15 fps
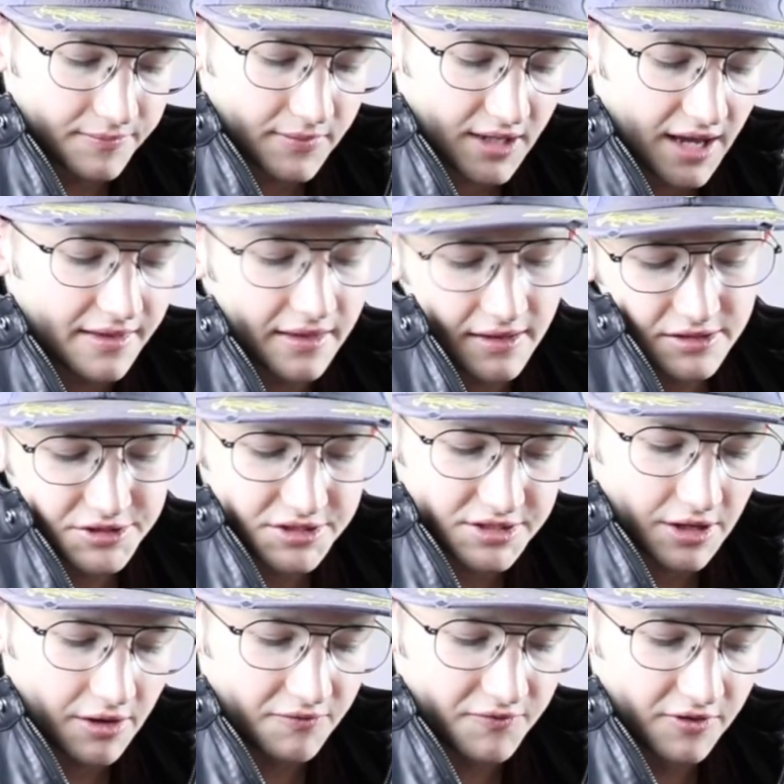that's just
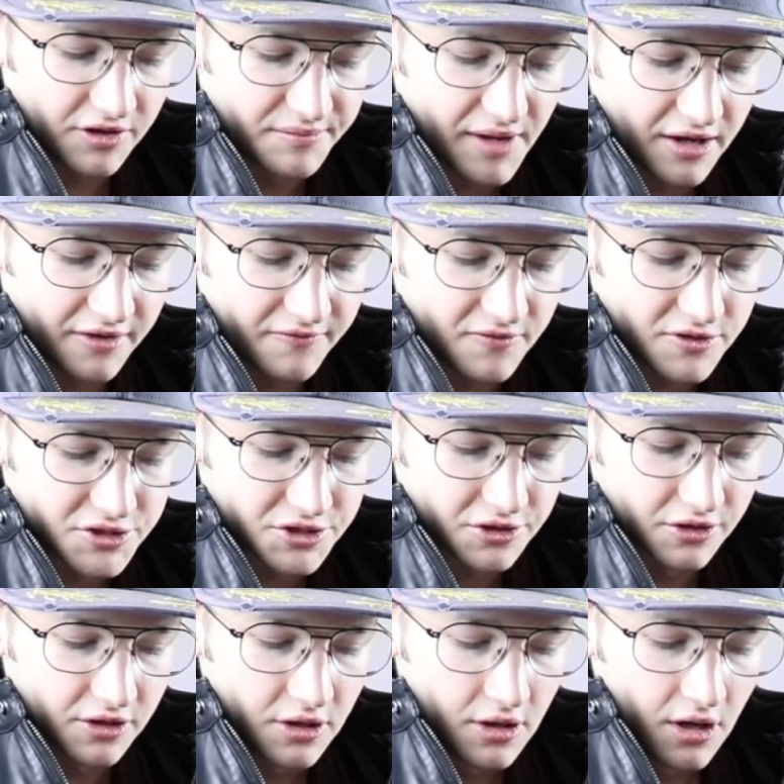how I feel about it for
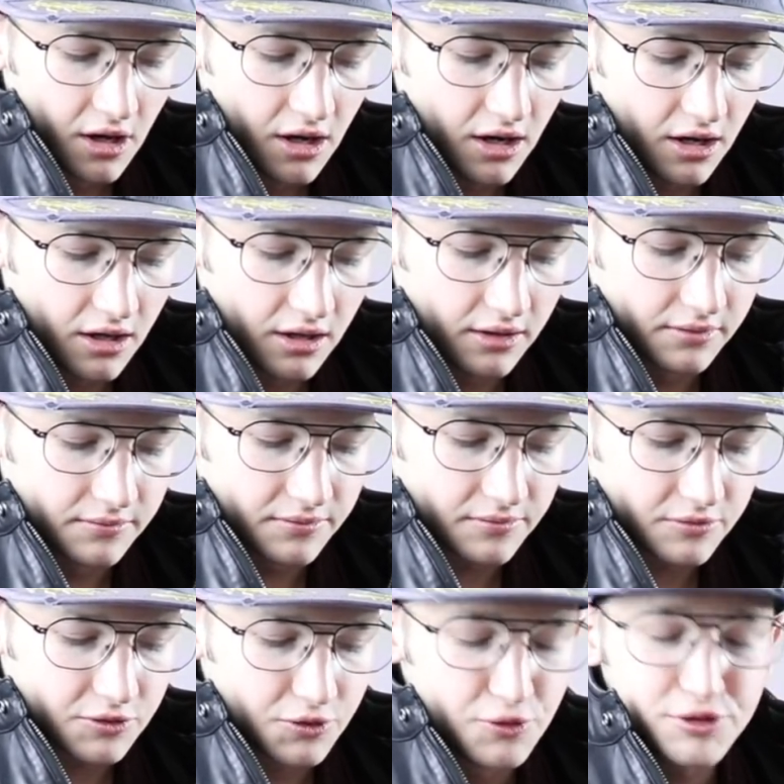sure.
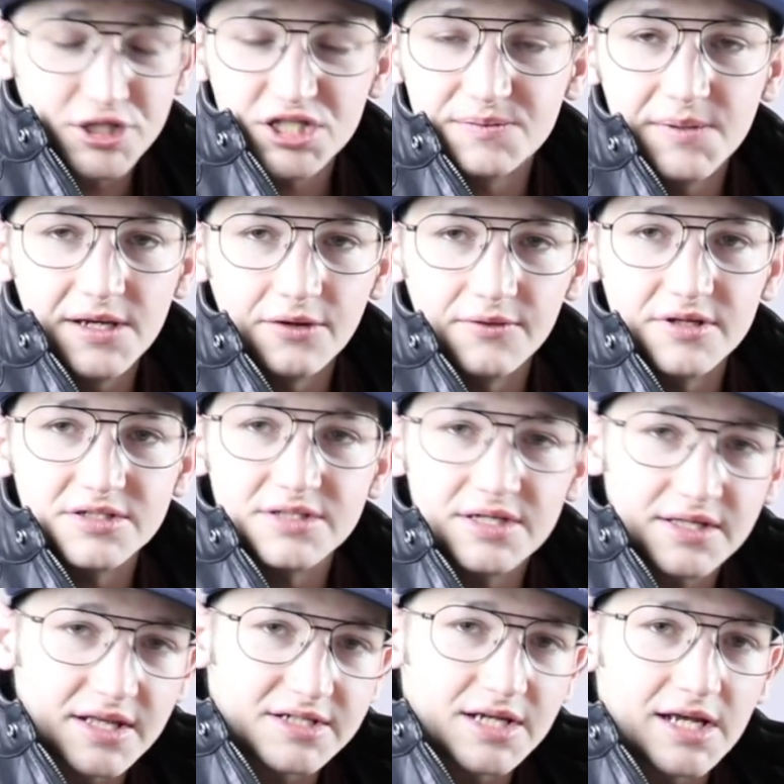Cruising speed on this thing,
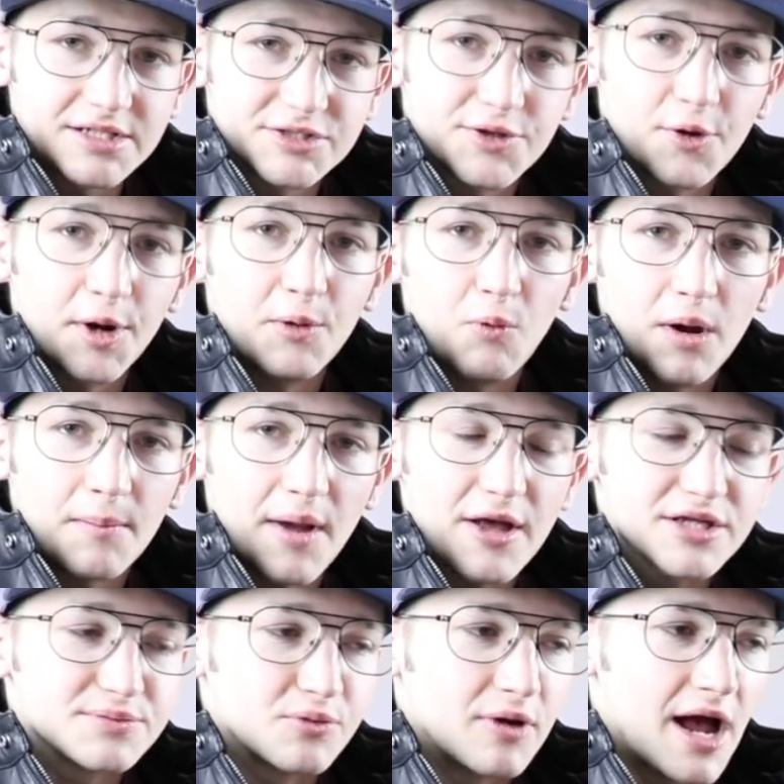they say is 31
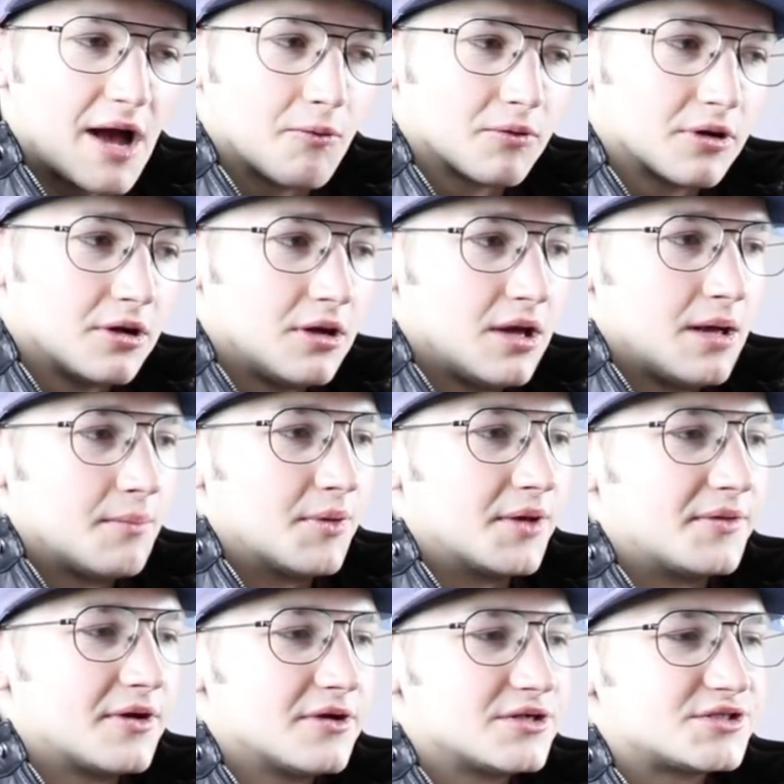miles per hour,
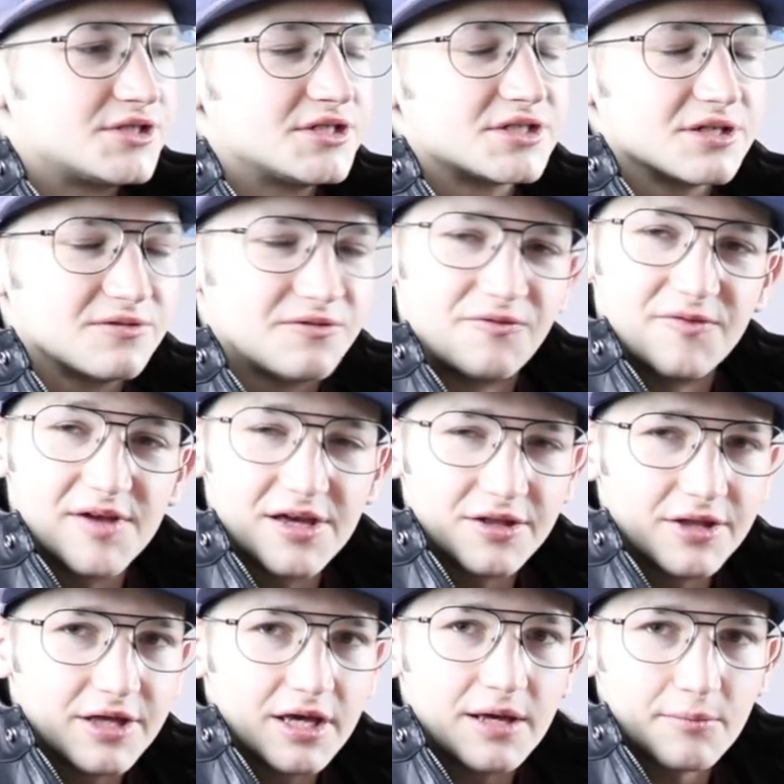but there's just a
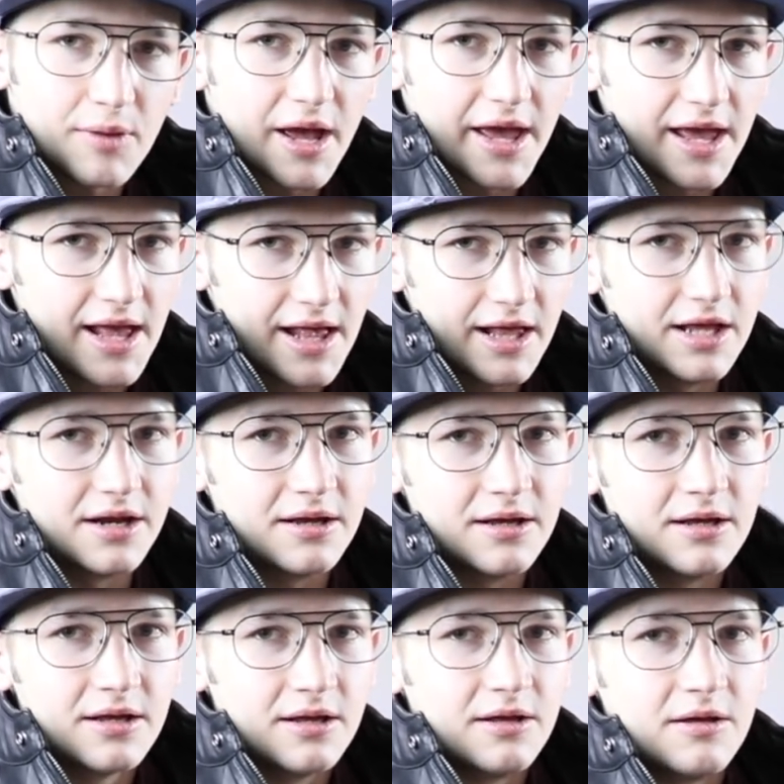feeling in my head
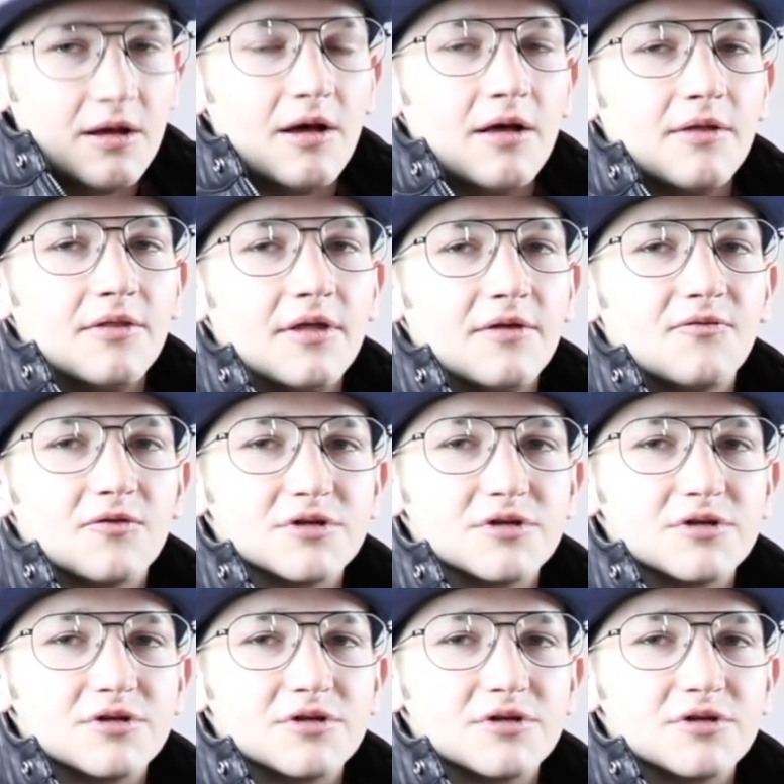that for